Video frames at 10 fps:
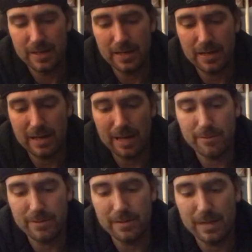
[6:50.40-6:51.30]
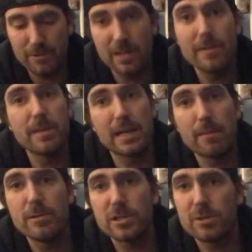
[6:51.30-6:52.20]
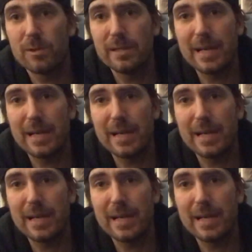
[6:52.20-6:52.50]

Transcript: you know, I would love to become a magician one day.